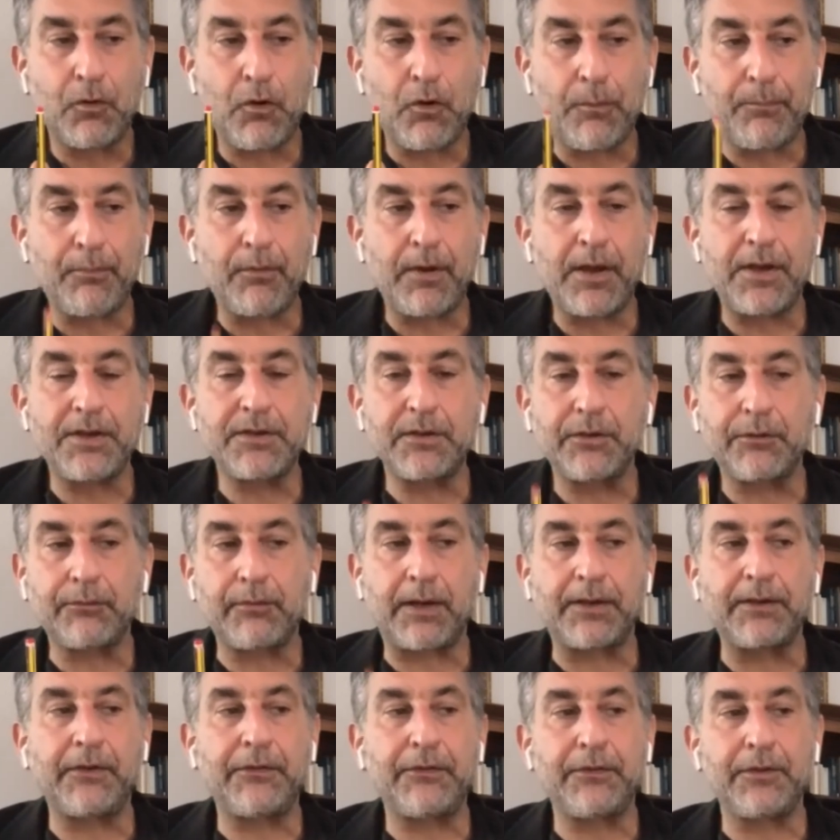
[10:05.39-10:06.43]
corporations
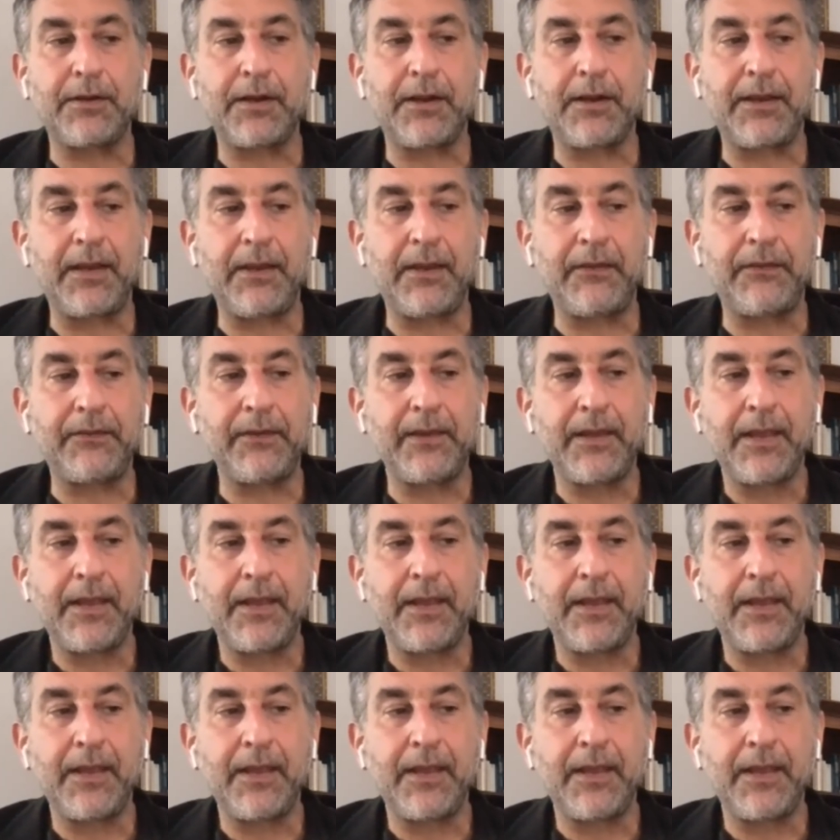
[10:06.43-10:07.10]
registered in these